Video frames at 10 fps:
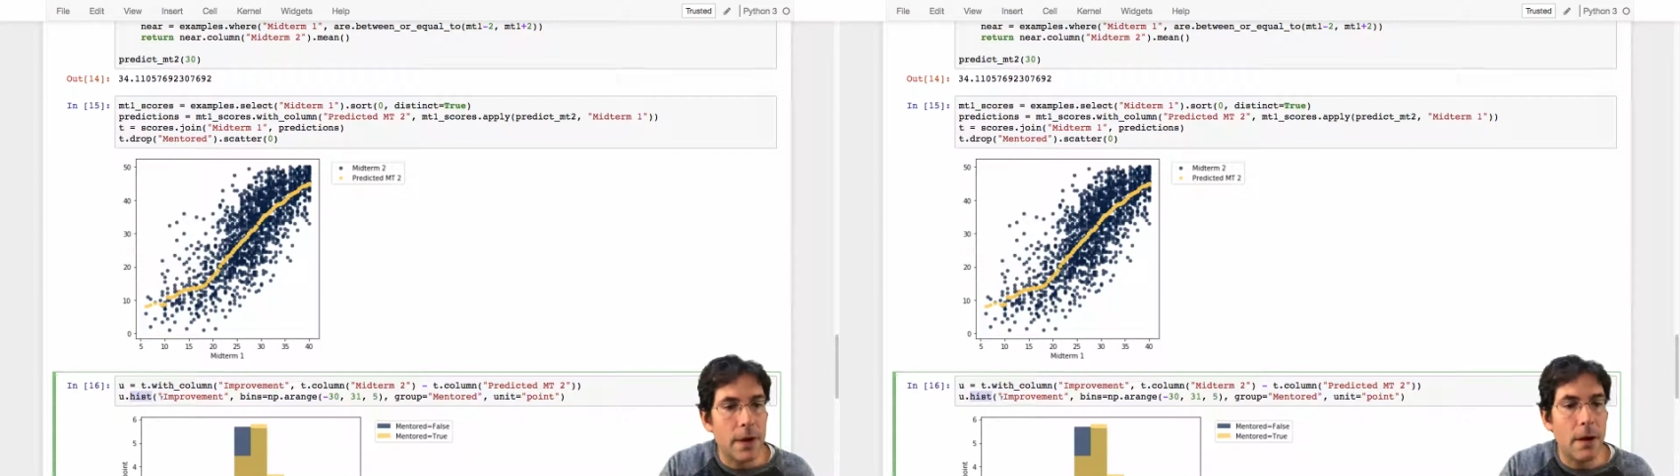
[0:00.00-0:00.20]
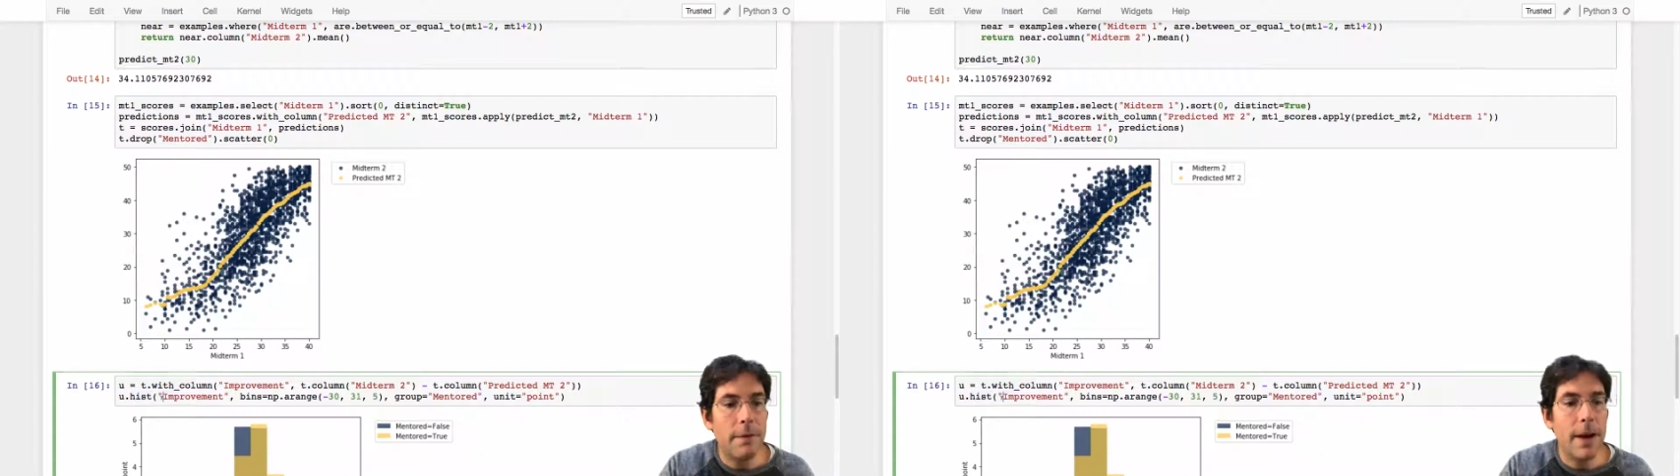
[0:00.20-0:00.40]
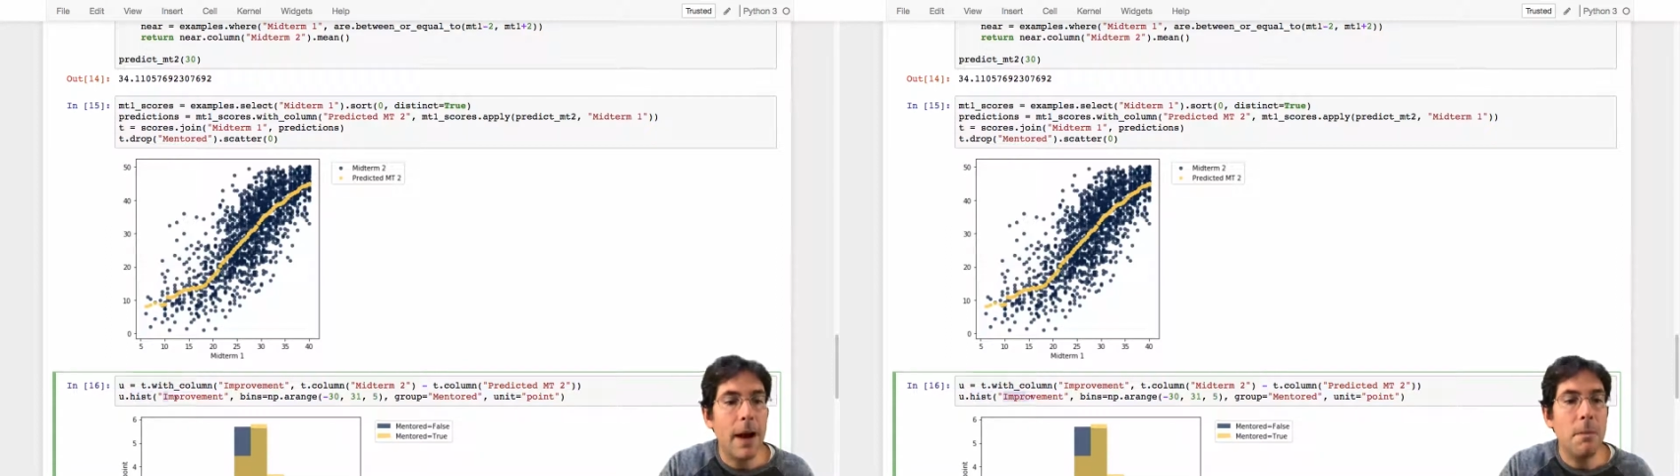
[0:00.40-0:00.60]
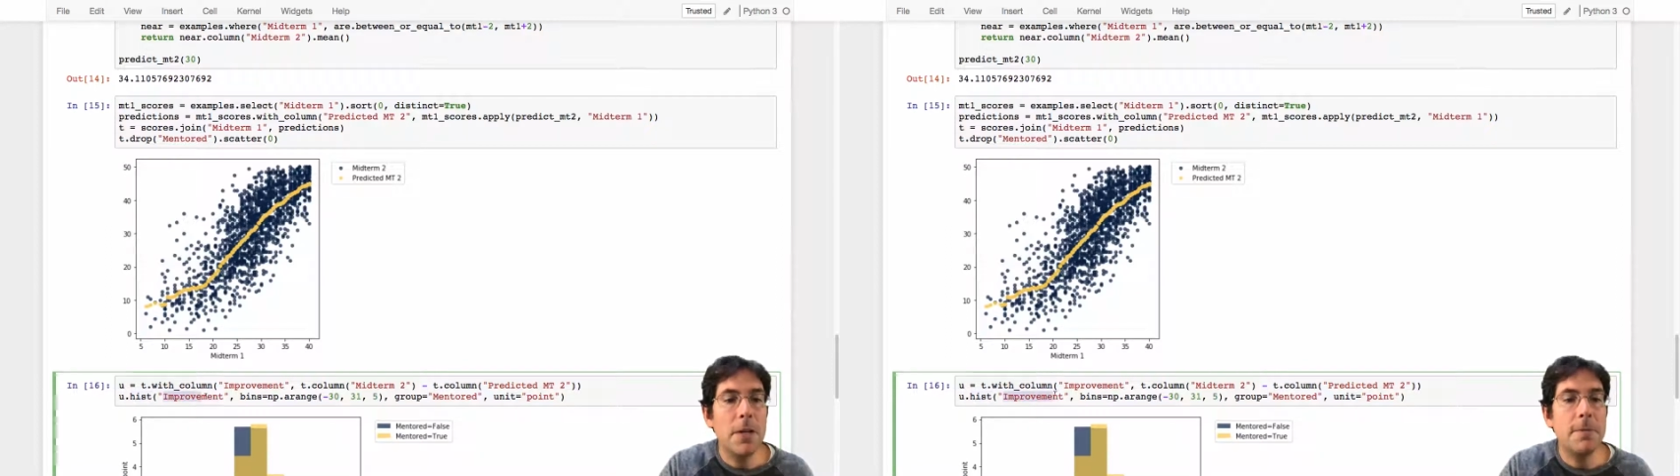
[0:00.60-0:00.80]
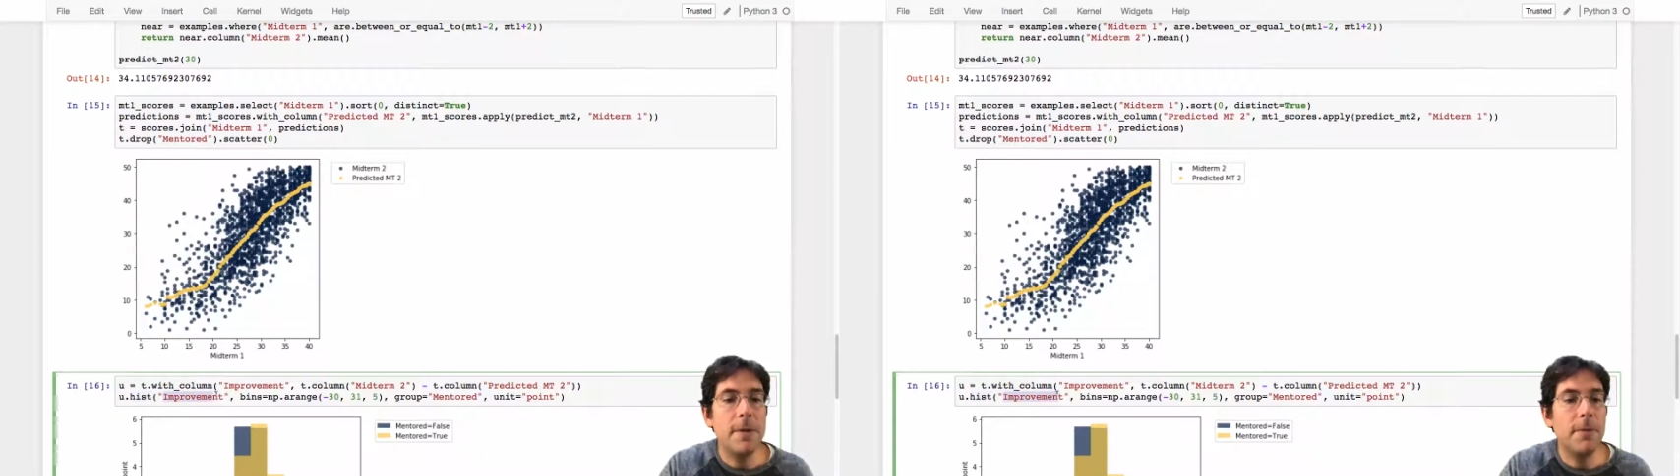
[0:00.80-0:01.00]
of how
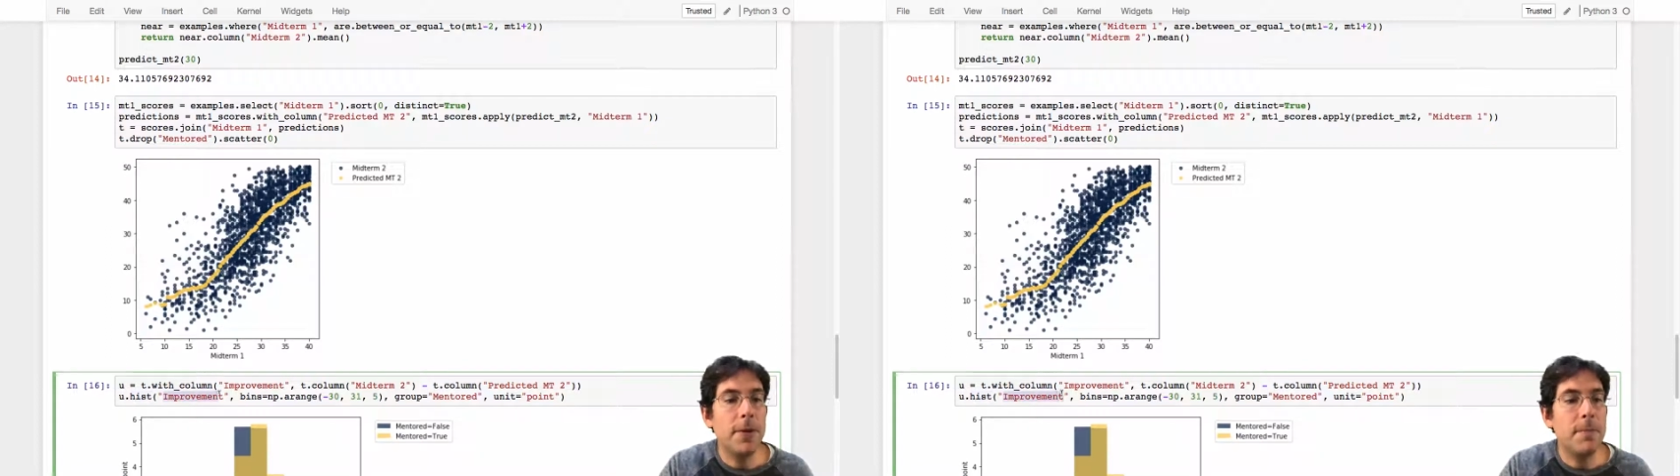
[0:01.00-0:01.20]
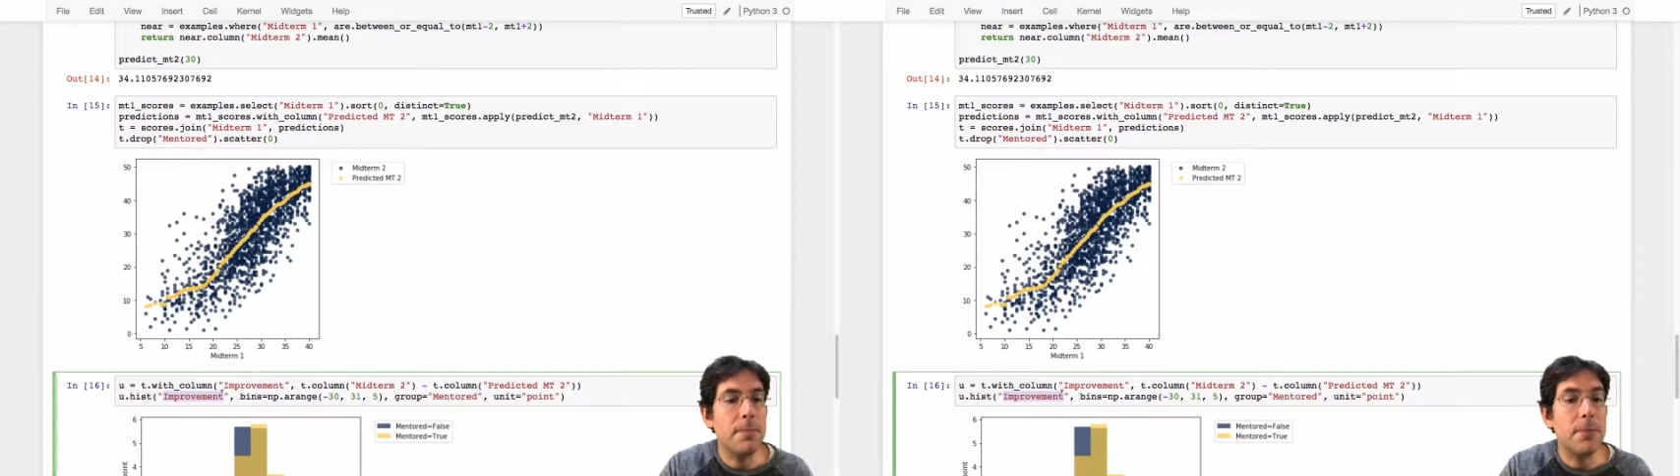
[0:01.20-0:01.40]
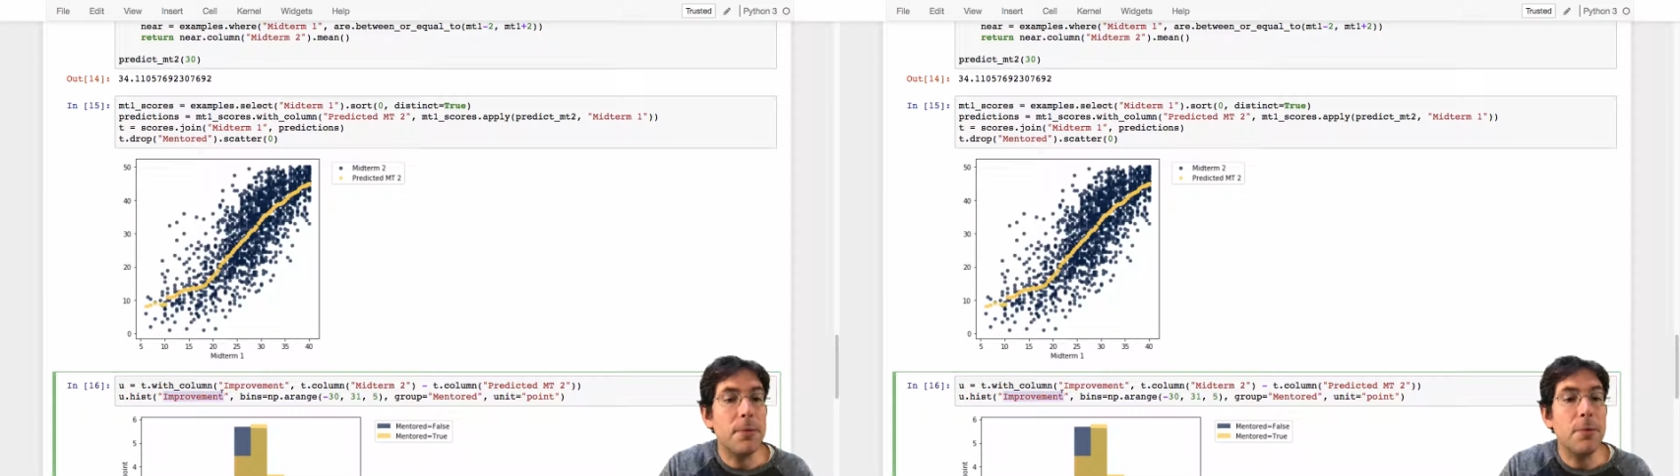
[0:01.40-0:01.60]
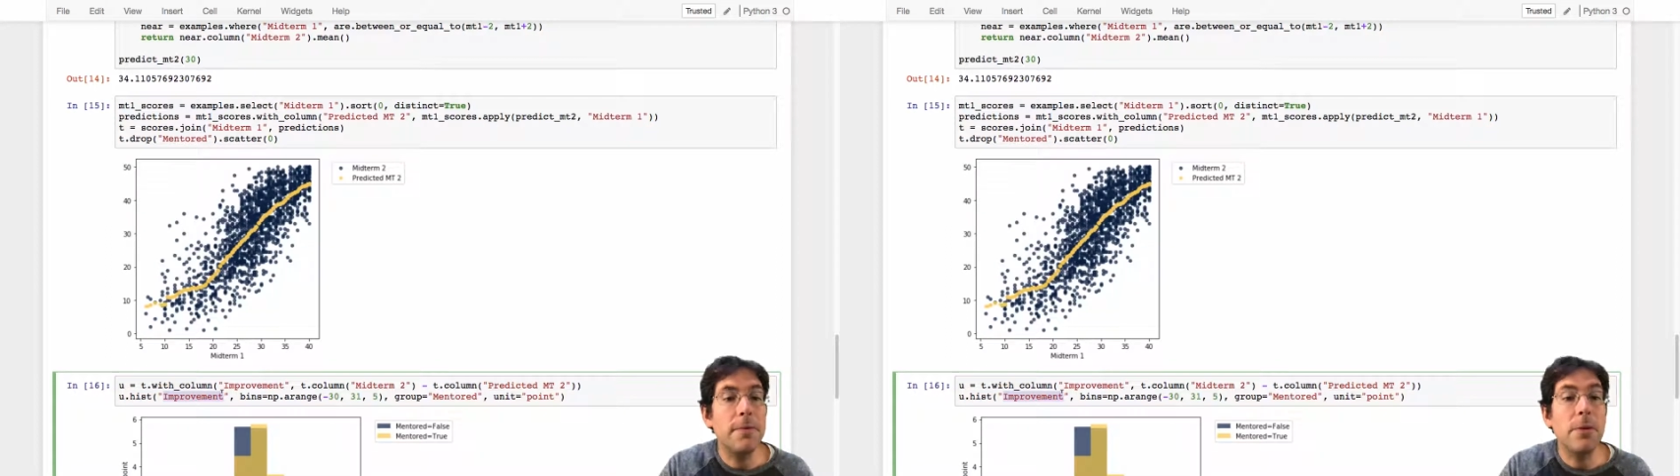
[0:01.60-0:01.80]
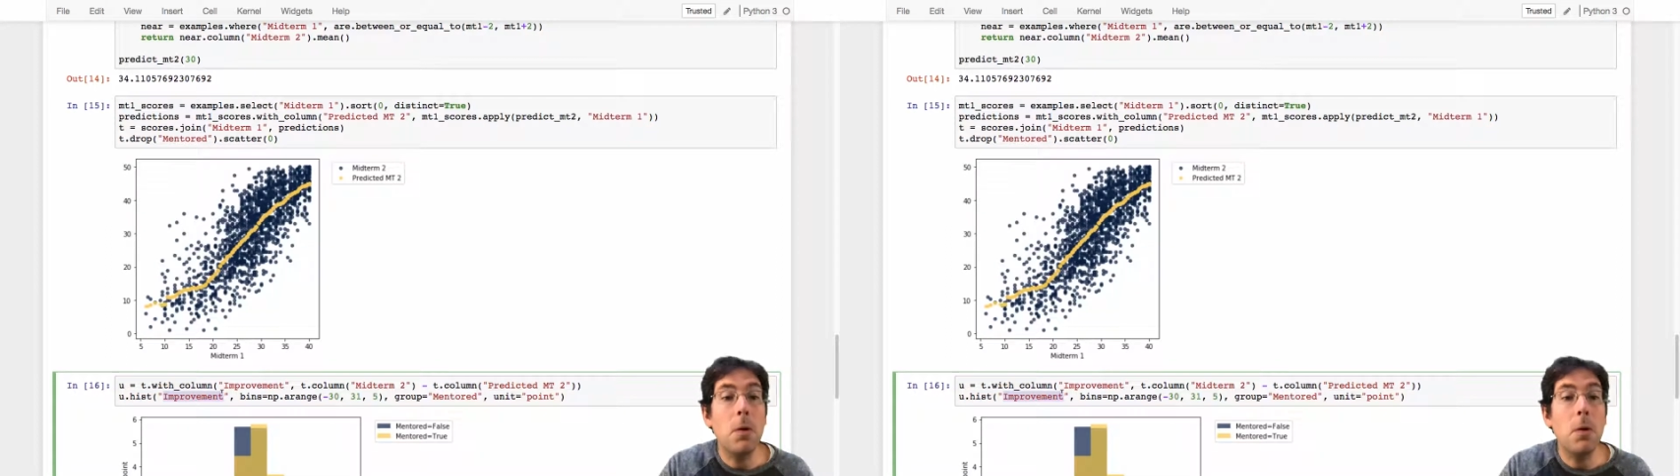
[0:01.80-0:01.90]
much people improved